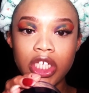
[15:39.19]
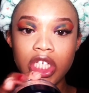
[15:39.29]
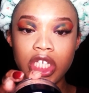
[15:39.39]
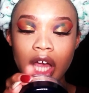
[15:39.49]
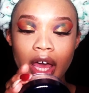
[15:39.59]

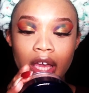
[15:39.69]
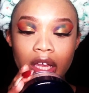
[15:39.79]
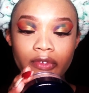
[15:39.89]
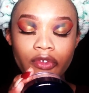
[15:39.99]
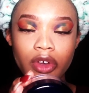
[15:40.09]

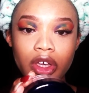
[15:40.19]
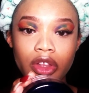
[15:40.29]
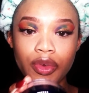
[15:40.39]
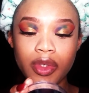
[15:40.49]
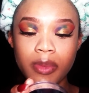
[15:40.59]
Shine Free
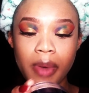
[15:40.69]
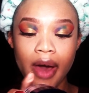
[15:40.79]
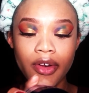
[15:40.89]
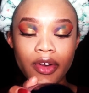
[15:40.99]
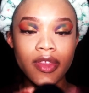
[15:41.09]
Loose
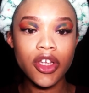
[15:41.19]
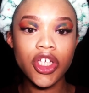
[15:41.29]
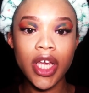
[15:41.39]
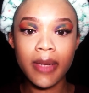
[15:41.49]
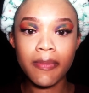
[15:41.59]
Powder in the
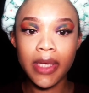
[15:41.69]
shade